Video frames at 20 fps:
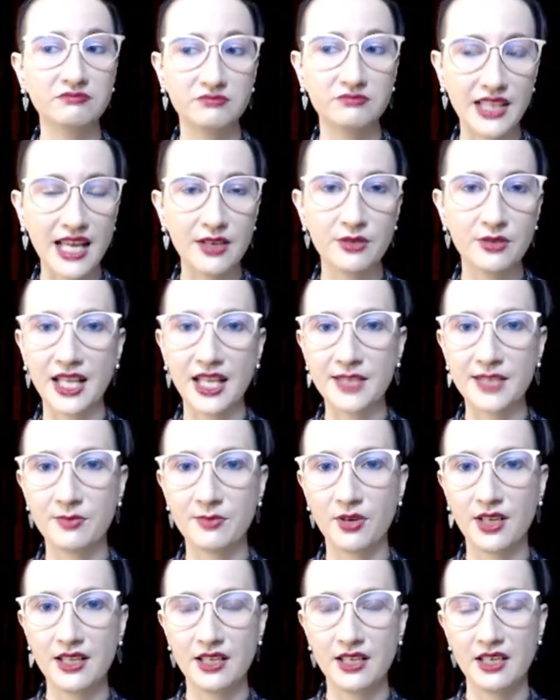That, that's
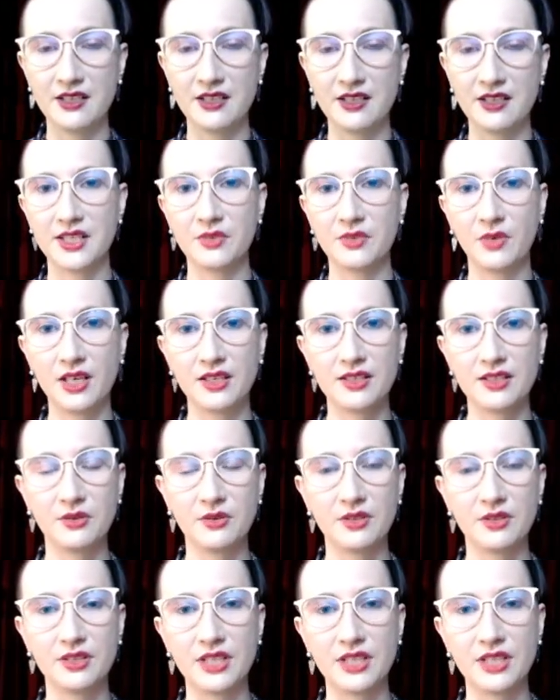probably the easiest way to
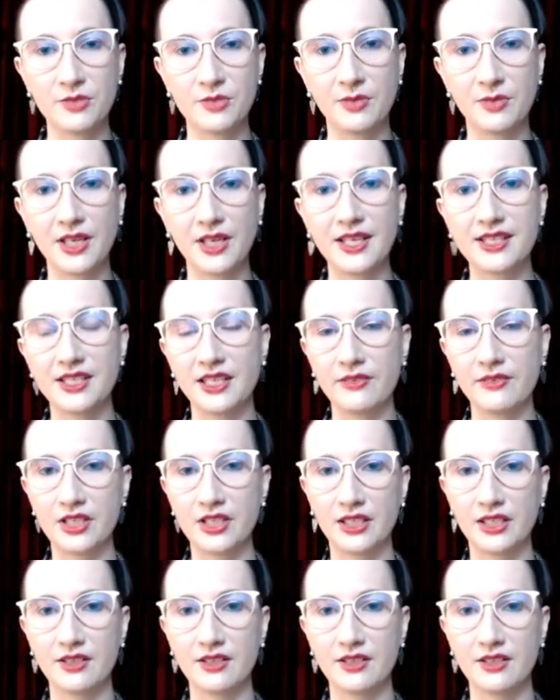sort of touch base, and everything